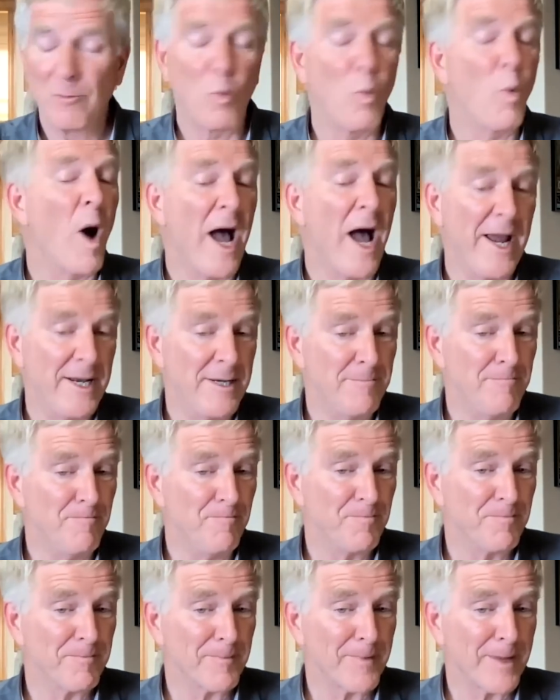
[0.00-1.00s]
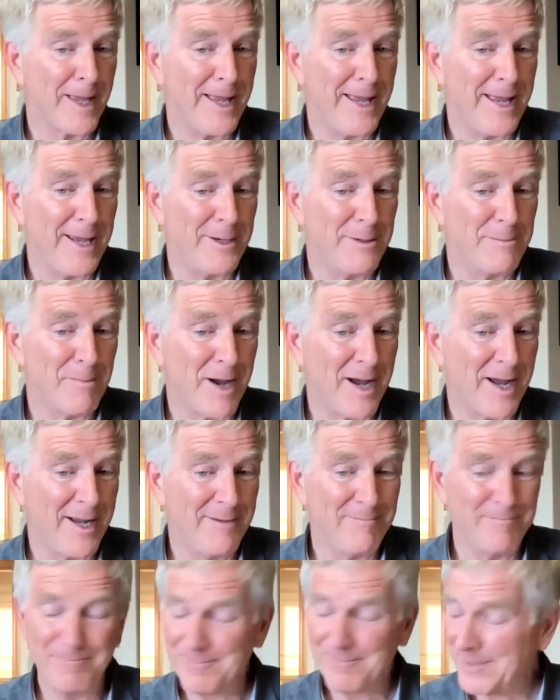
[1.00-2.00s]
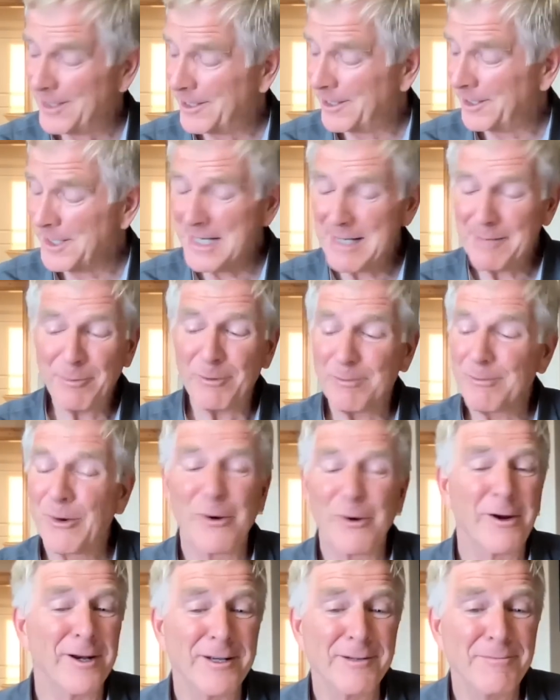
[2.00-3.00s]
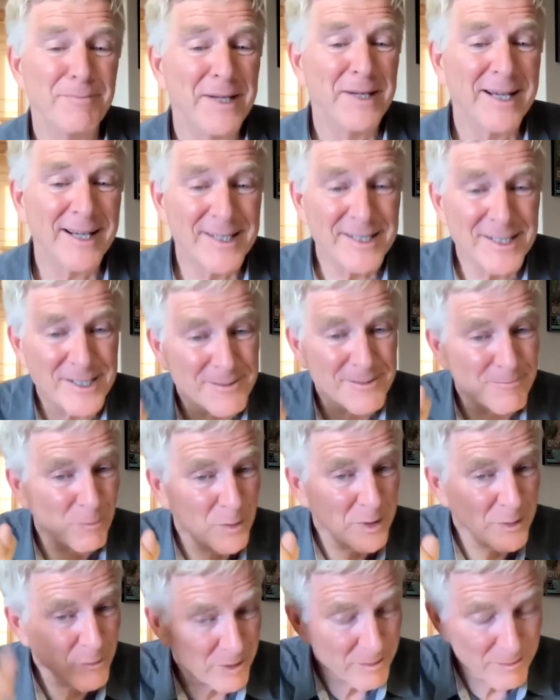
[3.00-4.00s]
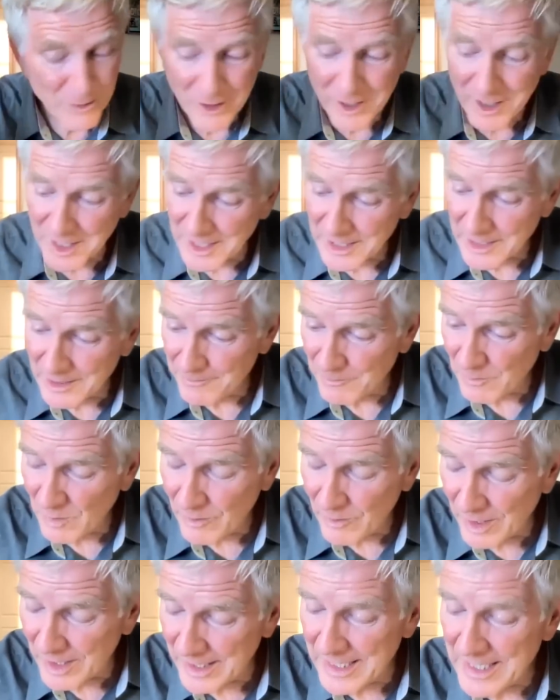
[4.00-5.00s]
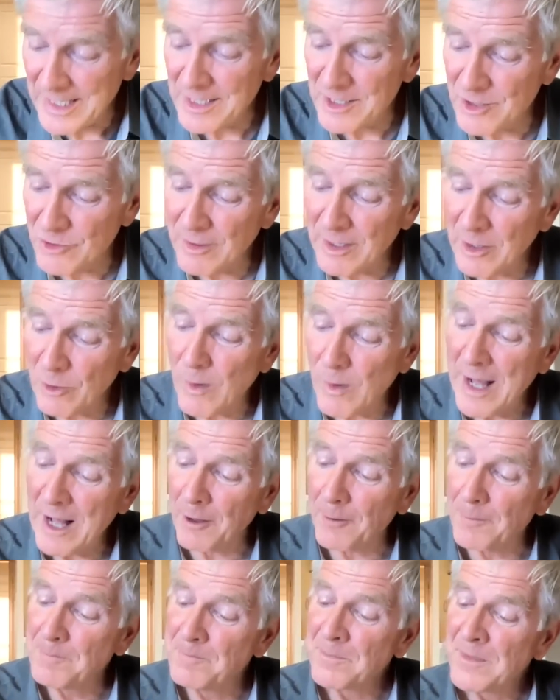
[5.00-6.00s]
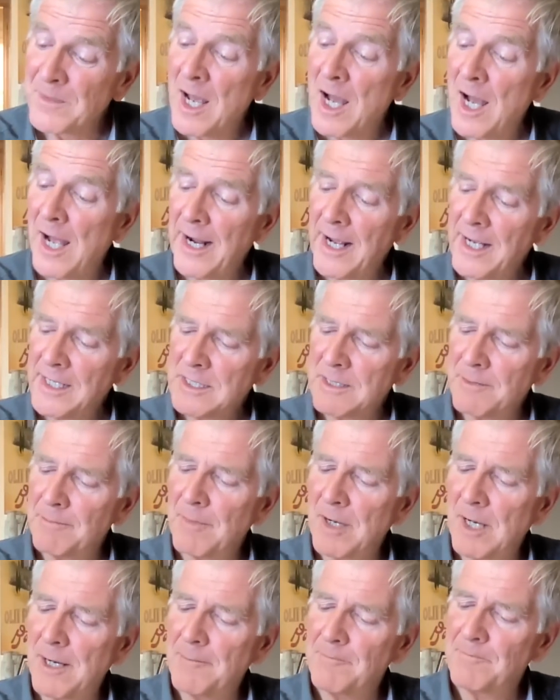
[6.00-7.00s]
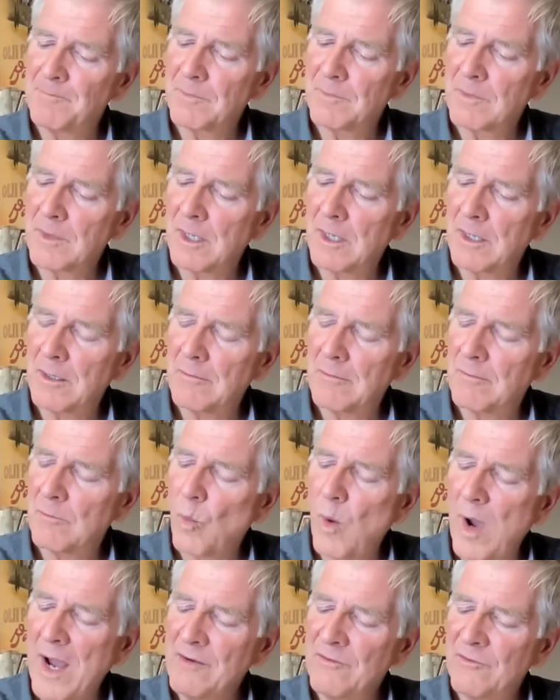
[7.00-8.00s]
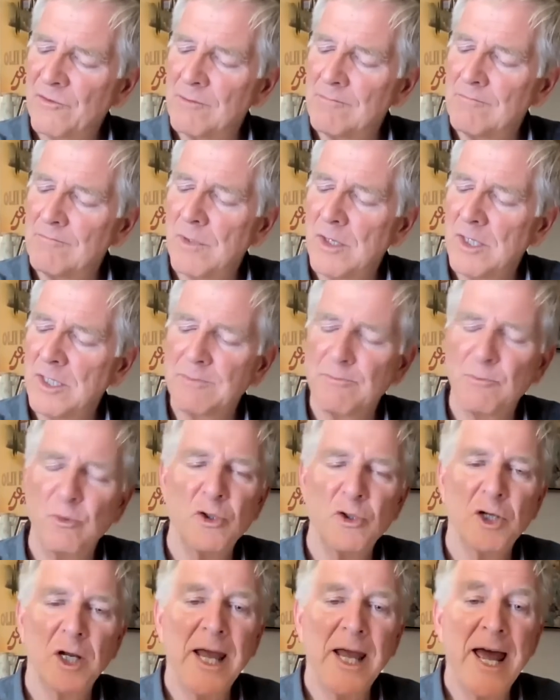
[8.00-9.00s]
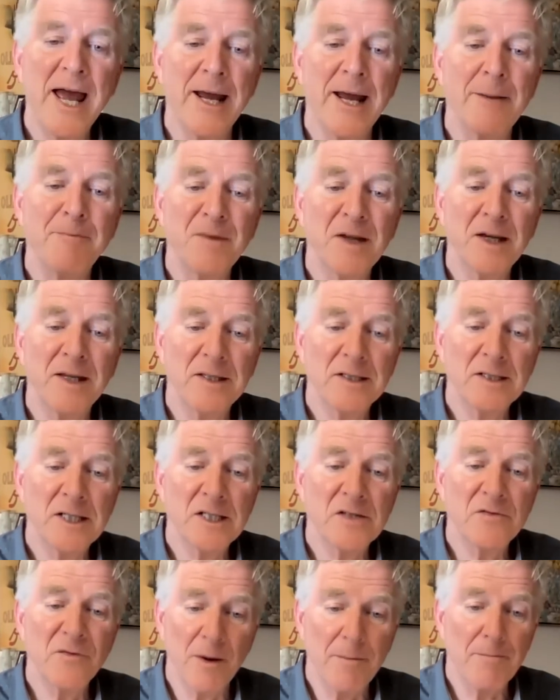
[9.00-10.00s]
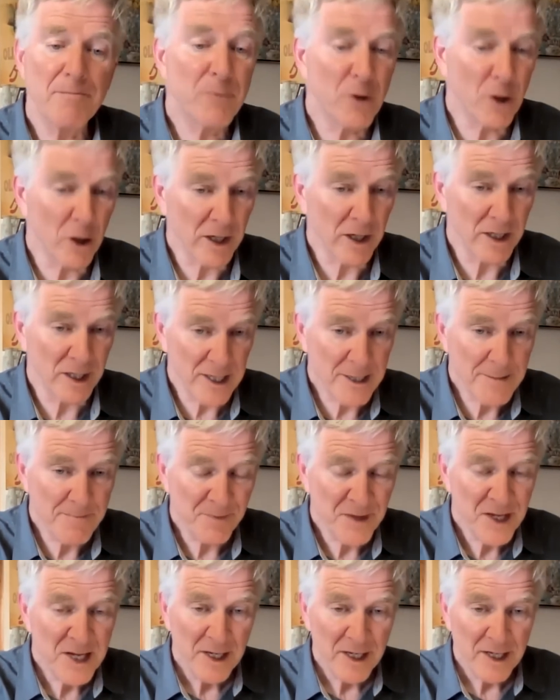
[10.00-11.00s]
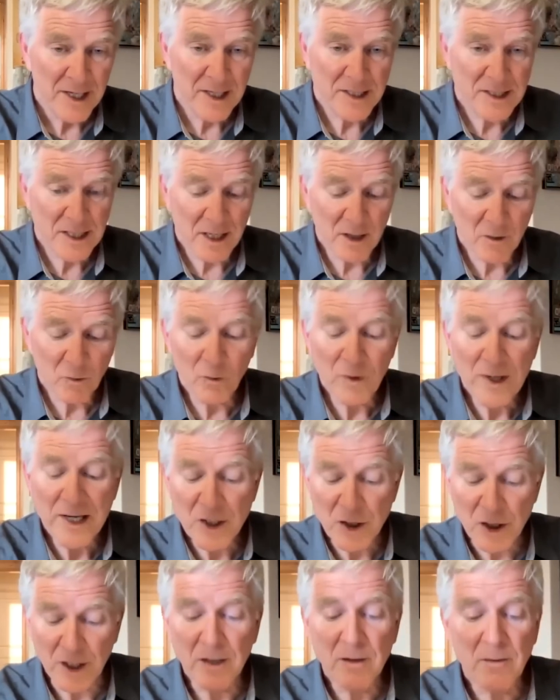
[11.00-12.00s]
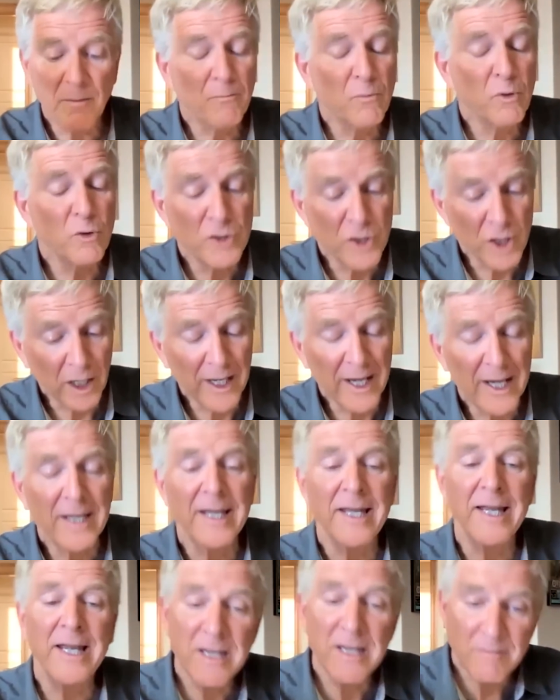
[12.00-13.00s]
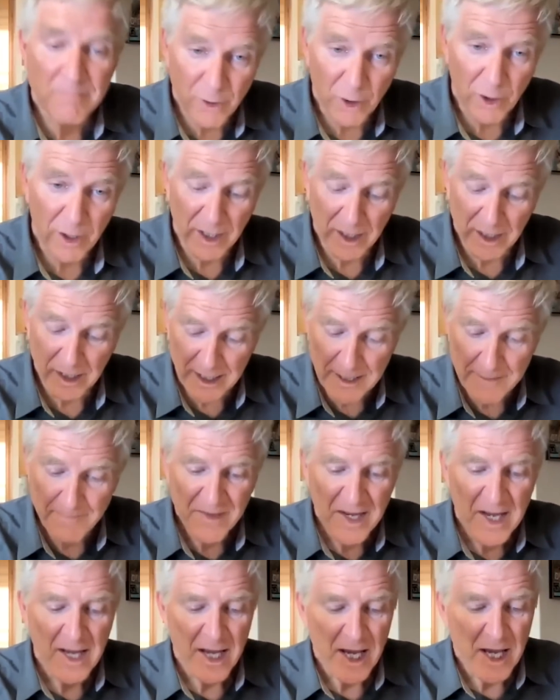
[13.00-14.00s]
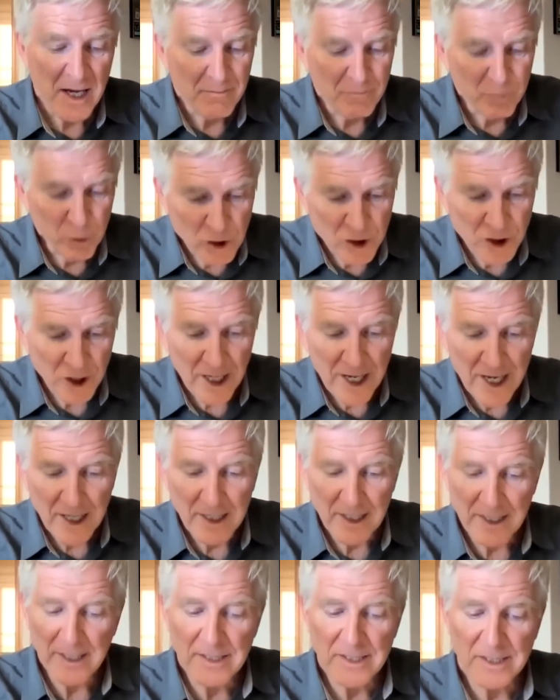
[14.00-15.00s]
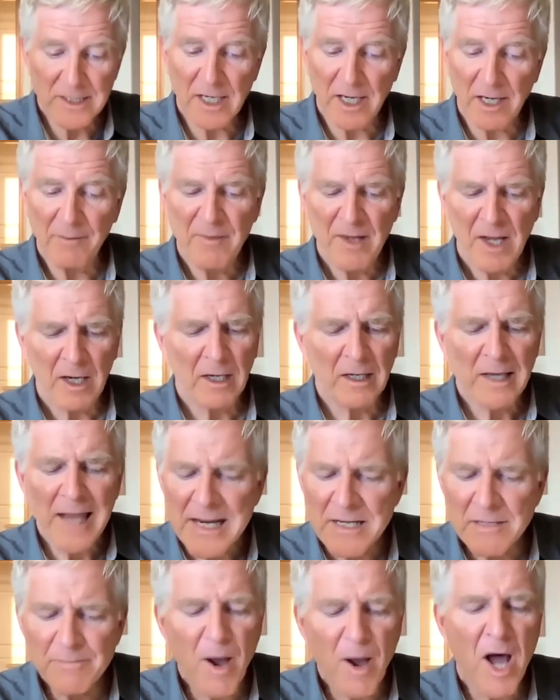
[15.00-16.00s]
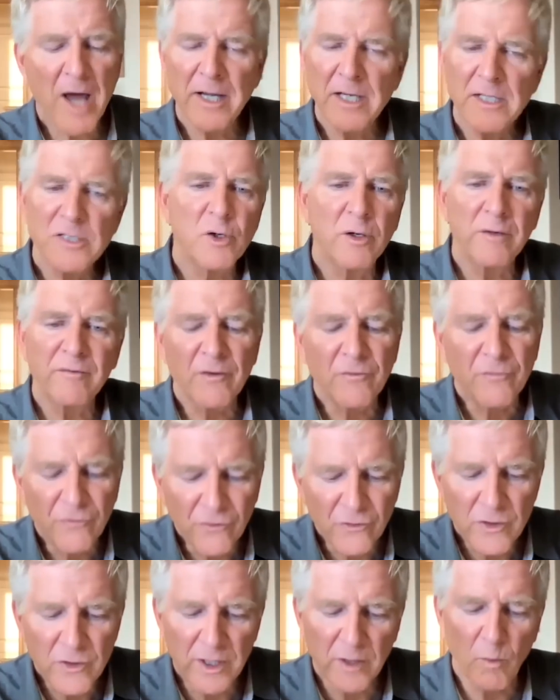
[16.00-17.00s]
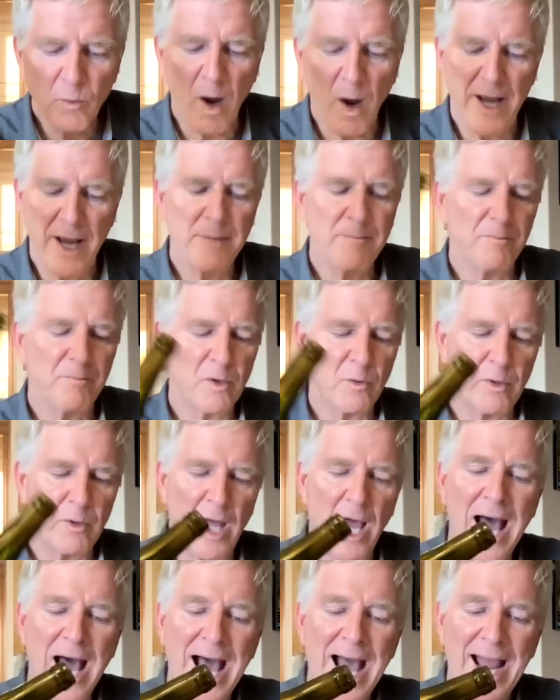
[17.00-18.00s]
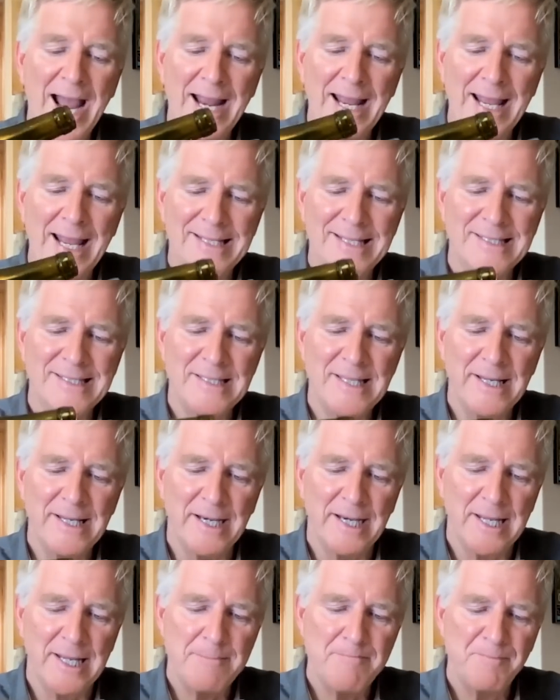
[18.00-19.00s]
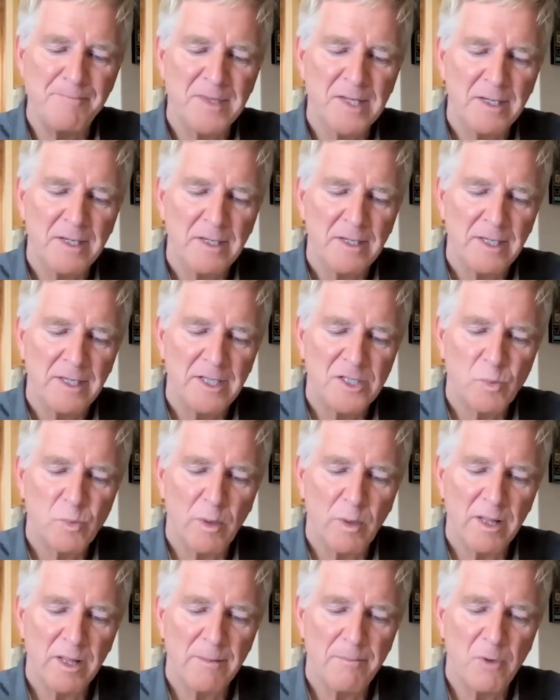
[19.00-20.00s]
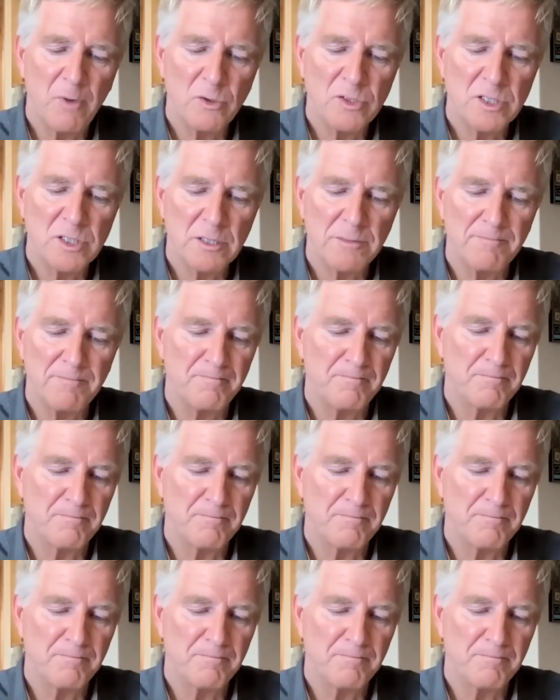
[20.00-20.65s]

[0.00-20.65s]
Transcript: wine and my little nibble board because when we're in Burgundy, we want to eat and drink well. I got some uh, uh, wine from it's Beaujolais, and this is from Burgundy. It's a region Beaujolais in Burgundy, and Beaujolais is a light-bodied, sort of a fruity wine with a high acidity. It's one of the most